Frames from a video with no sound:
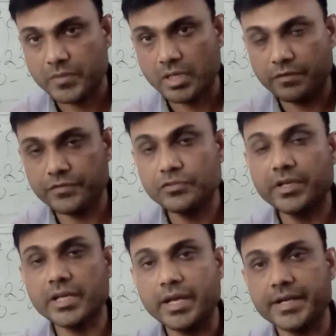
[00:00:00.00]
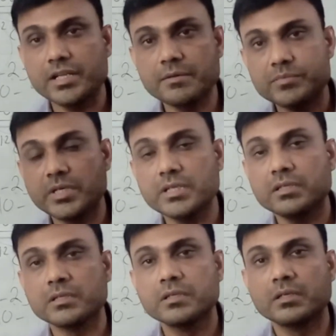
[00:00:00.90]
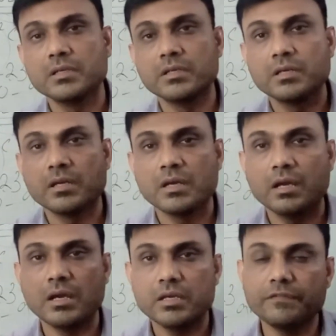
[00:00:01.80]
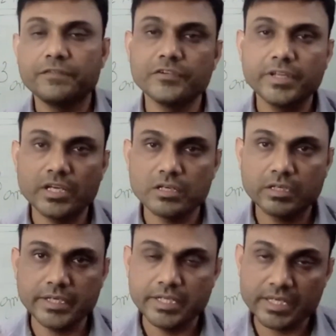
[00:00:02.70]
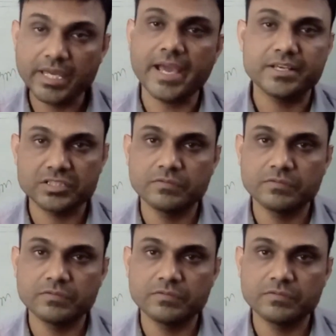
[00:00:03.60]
If you take atoms, then if you take any gas,